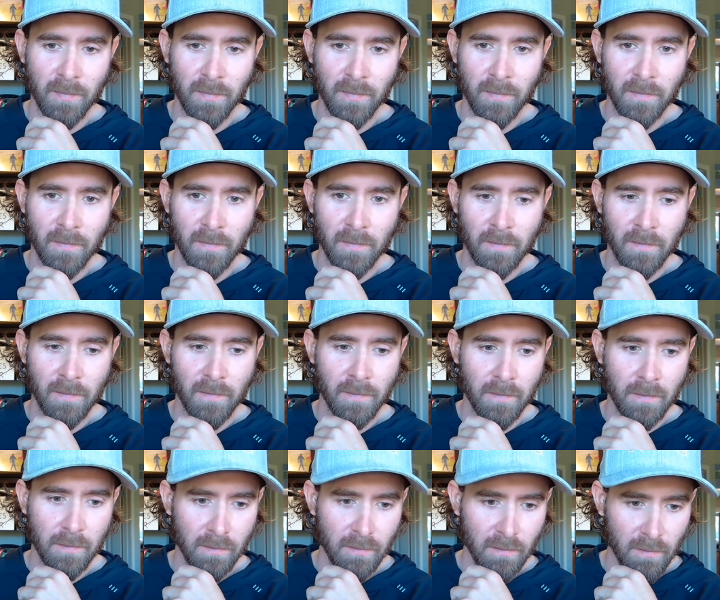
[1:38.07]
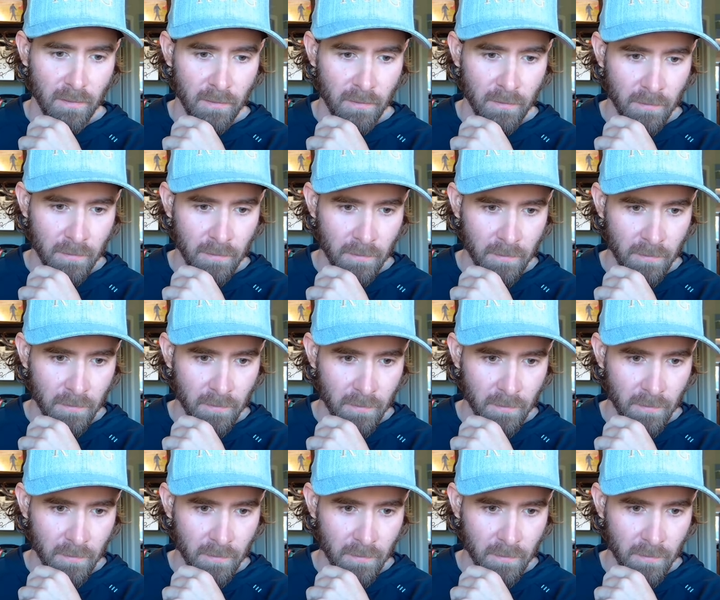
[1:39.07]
Nothing is said.